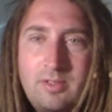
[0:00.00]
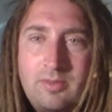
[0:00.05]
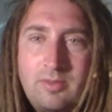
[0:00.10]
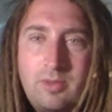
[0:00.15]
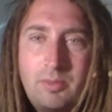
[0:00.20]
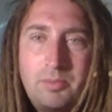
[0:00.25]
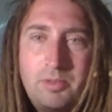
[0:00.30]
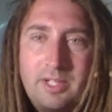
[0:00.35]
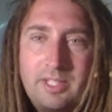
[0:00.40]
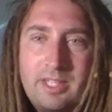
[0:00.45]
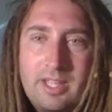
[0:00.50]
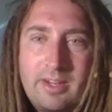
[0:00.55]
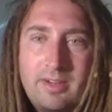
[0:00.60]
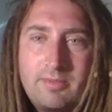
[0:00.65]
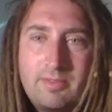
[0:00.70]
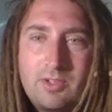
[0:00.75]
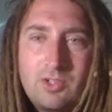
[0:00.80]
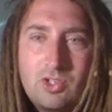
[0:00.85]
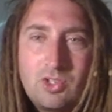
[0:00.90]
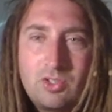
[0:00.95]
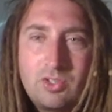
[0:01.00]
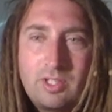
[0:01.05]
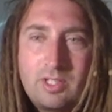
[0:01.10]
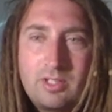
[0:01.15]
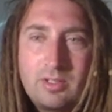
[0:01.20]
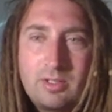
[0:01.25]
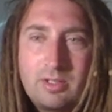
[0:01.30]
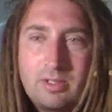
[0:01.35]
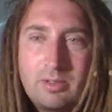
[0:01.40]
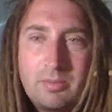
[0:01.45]
We'll break out eventually
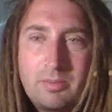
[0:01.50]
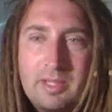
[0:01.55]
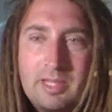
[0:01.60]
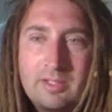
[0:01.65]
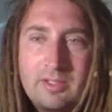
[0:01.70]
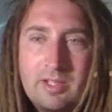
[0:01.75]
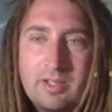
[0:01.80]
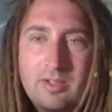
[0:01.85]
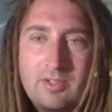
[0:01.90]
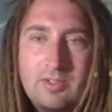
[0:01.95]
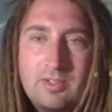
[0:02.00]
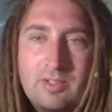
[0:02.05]
and then come back down to